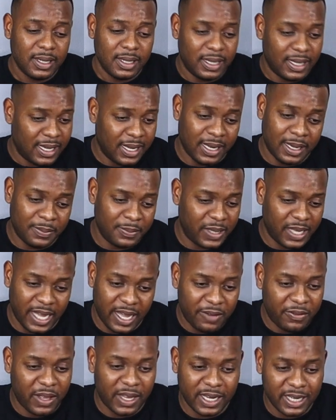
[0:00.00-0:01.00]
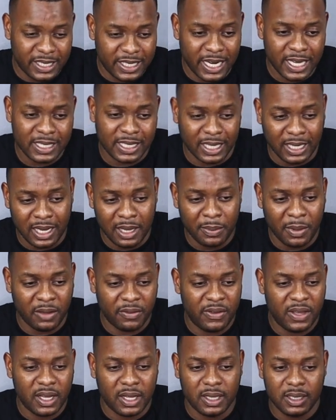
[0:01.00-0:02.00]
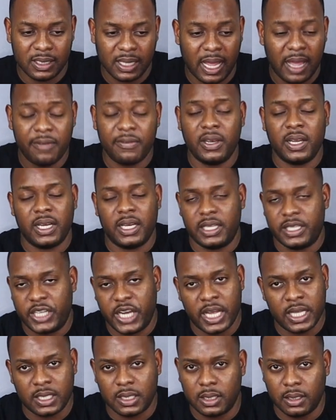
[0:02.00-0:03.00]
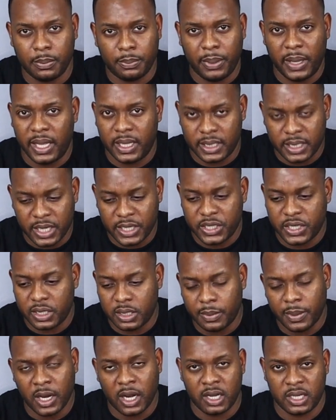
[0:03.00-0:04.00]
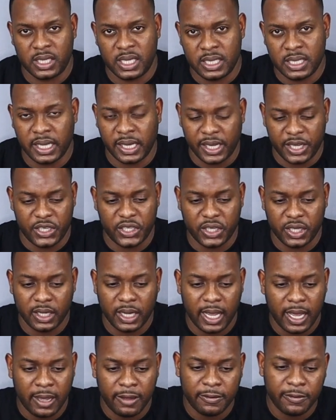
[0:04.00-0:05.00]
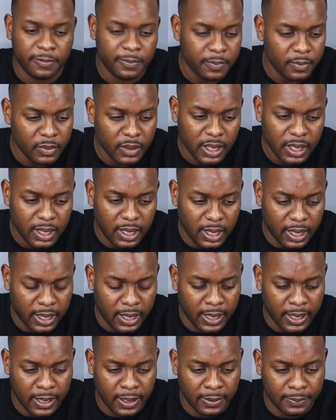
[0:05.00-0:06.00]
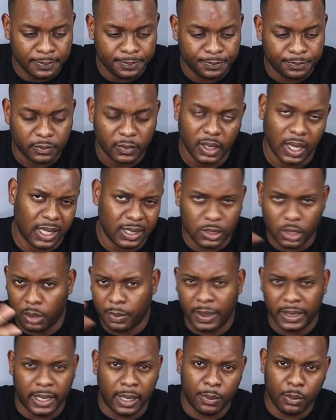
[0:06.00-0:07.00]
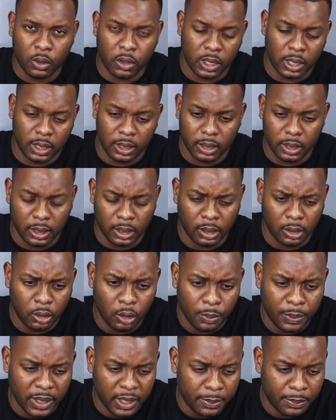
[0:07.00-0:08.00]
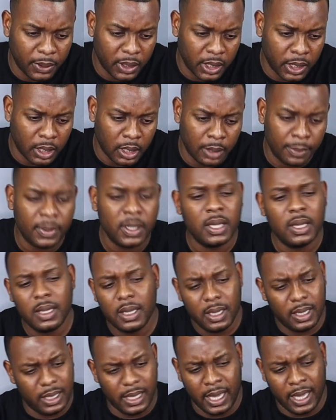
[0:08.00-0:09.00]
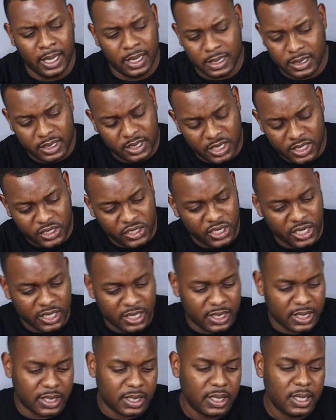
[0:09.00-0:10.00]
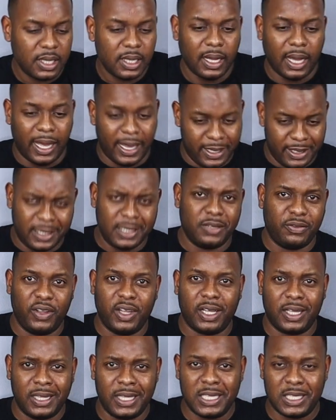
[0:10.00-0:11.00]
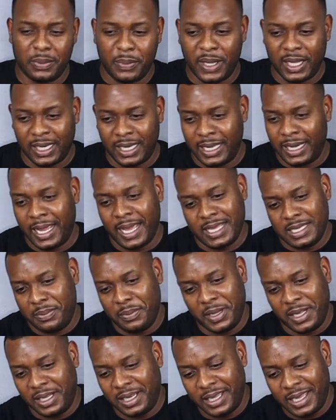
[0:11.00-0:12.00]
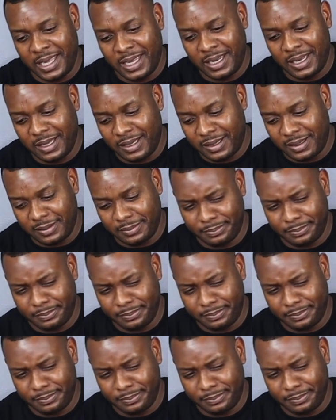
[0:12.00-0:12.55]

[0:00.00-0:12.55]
I haven't had a chance to clean my vehicles. I haven't had a chance to pay attention to my RCs like I should have. I'll talk about that more in a little bit. But yeah, it's just this vehicle needs to be cleaned. It hasn't been cleaned.